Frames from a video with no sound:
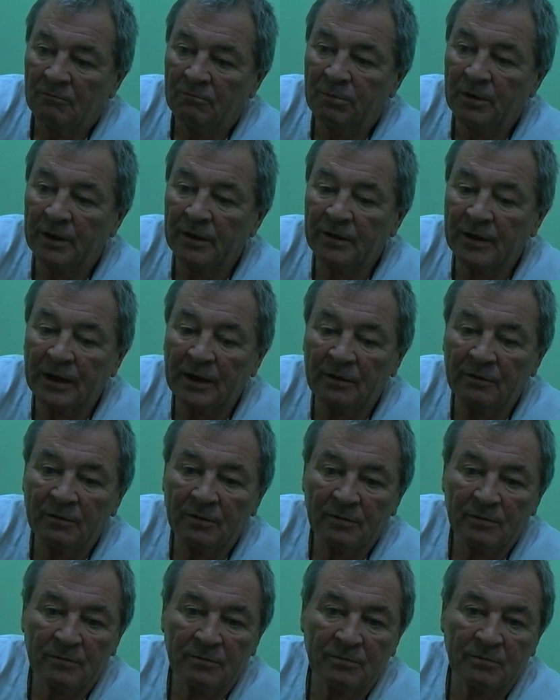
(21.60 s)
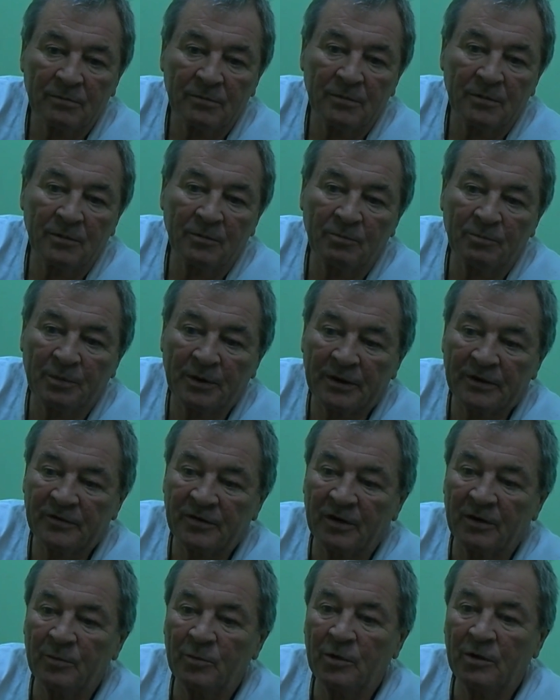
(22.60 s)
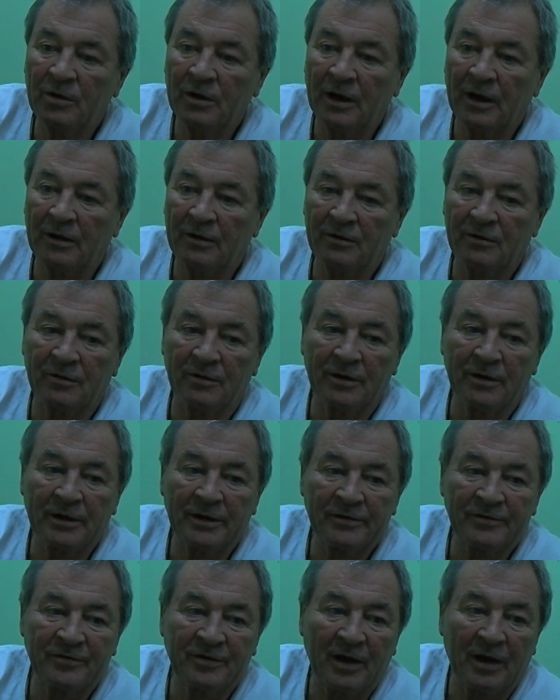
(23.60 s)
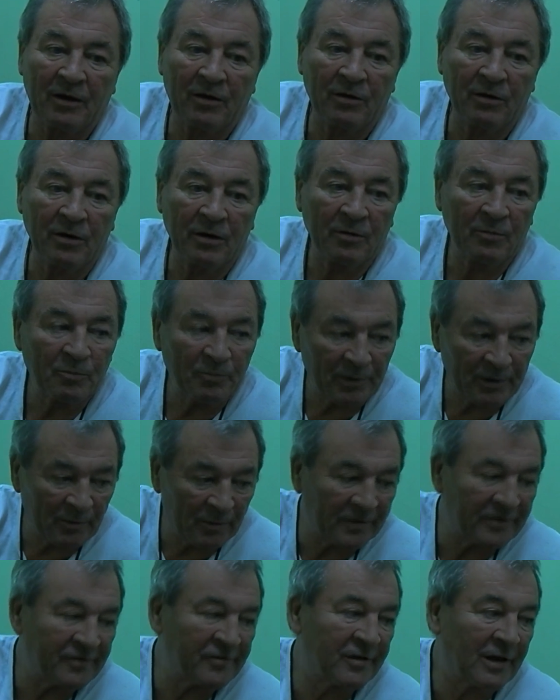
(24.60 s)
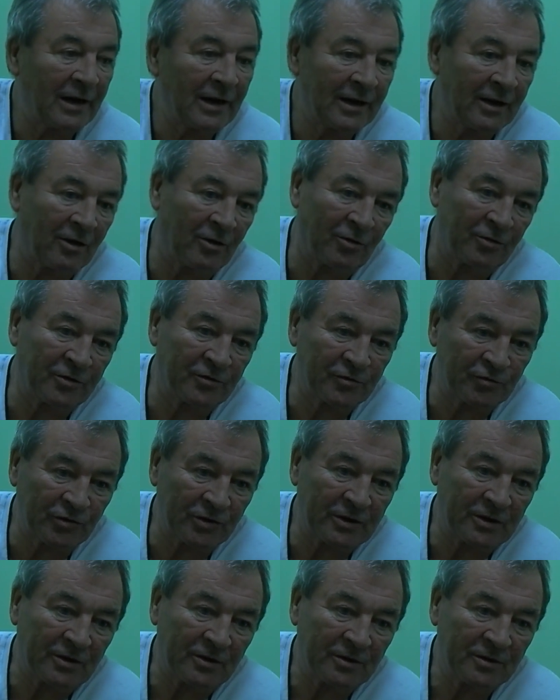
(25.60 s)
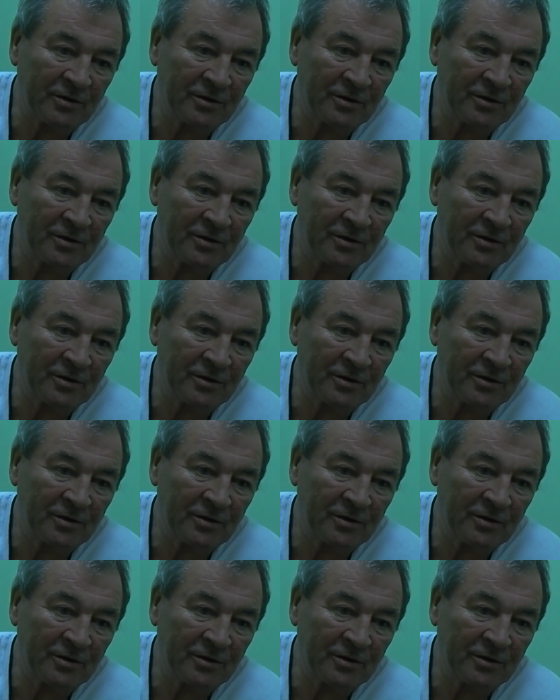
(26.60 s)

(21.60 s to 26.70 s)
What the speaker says: But then, by the time you get to the next town, people are selling it on the street.